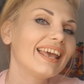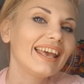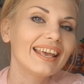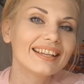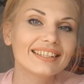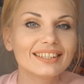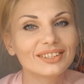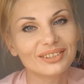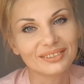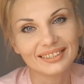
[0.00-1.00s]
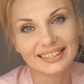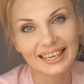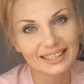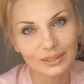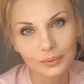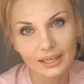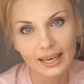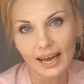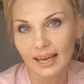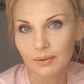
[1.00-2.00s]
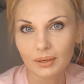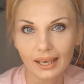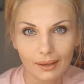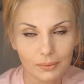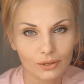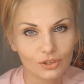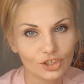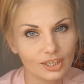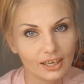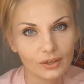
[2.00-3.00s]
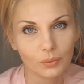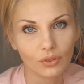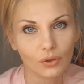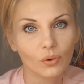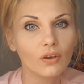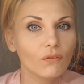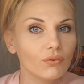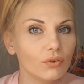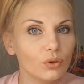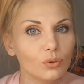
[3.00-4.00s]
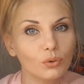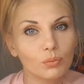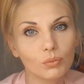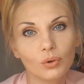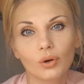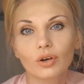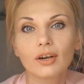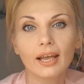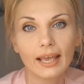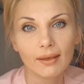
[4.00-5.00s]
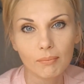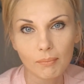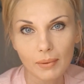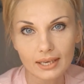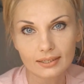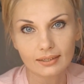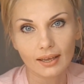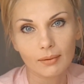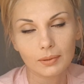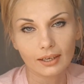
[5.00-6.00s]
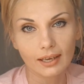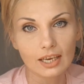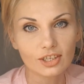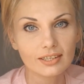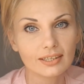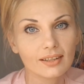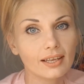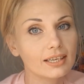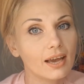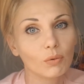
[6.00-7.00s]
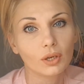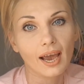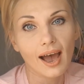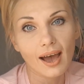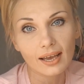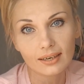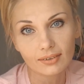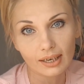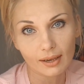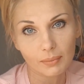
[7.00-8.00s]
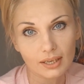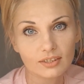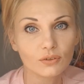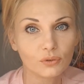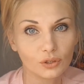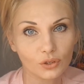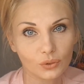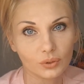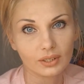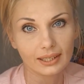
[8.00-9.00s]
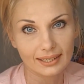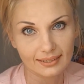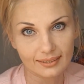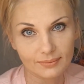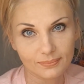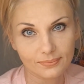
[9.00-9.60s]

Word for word: And in today's video I am happy to share with you few more amazing applications that I would highly recommend for your kids.